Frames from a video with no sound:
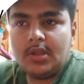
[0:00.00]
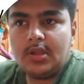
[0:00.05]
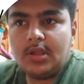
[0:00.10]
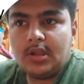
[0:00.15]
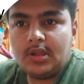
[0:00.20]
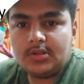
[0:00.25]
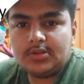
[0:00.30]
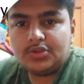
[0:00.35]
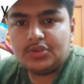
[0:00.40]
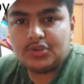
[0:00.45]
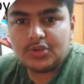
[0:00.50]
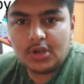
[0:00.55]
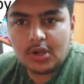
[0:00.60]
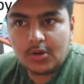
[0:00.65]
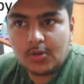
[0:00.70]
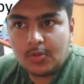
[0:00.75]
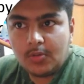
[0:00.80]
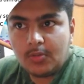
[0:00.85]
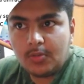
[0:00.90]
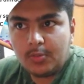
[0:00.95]
Yeah, so
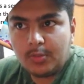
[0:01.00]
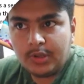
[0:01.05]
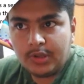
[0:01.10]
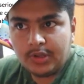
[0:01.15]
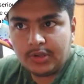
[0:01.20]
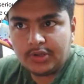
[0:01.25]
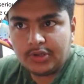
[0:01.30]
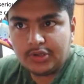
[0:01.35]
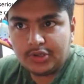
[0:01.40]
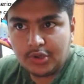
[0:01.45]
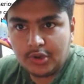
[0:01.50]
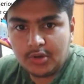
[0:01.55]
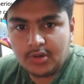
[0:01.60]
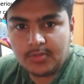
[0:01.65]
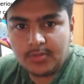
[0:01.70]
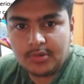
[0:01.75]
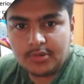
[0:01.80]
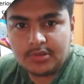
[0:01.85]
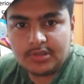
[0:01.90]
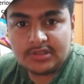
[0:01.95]
now we are going to talk
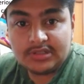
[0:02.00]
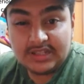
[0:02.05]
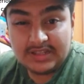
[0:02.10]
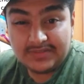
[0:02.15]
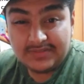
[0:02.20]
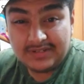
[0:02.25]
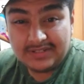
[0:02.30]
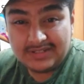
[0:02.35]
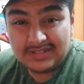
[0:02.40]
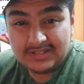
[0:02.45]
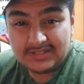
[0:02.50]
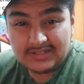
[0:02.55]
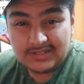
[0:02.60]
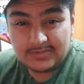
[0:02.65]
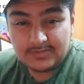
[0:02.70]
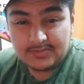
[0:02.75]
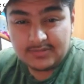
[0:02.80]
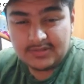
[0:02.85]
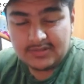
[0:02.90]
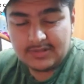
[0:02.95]
about the safety
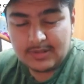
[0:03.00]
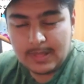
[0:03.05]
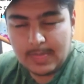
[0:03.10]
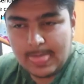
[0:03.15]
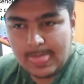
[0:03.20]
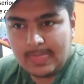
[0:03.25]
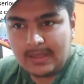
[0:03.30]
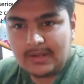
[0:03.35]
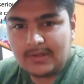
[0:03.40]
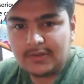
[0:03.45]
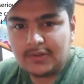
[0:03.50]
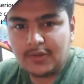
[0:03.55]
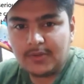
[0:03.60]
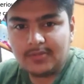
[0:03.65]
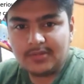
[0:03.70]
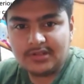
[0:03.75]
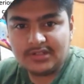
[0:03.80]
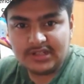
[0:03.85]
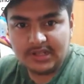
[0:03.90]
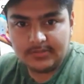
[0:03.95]
systems
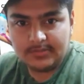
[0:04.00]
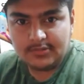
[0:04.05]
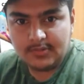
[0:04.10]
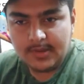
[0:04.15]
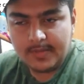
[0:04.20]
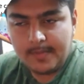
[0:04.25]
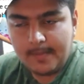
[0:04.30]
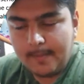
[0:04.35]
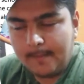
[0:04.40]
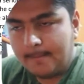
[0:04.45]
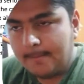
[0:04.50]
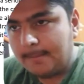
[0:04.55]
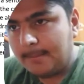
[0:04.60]
of the James Webb.